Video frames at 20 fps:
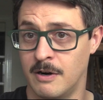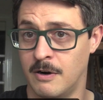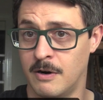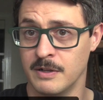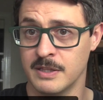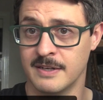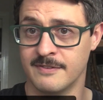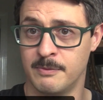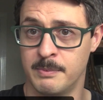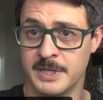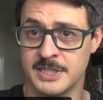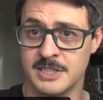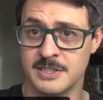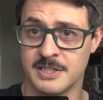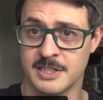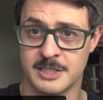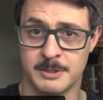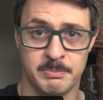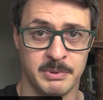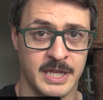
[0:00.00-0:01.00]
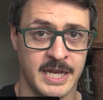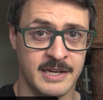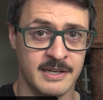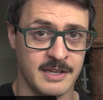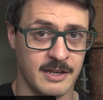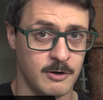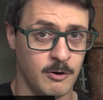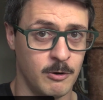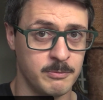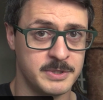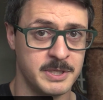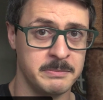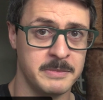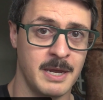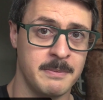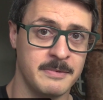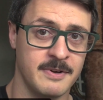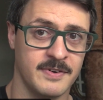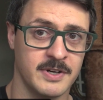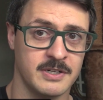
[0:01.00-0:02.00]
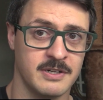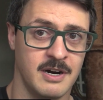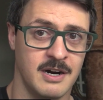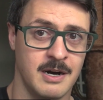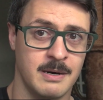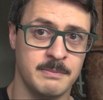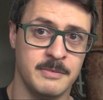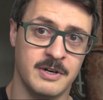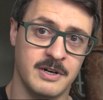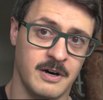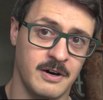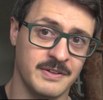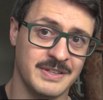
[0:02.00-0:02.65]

all the information is explained at HomeTeamGameDev.com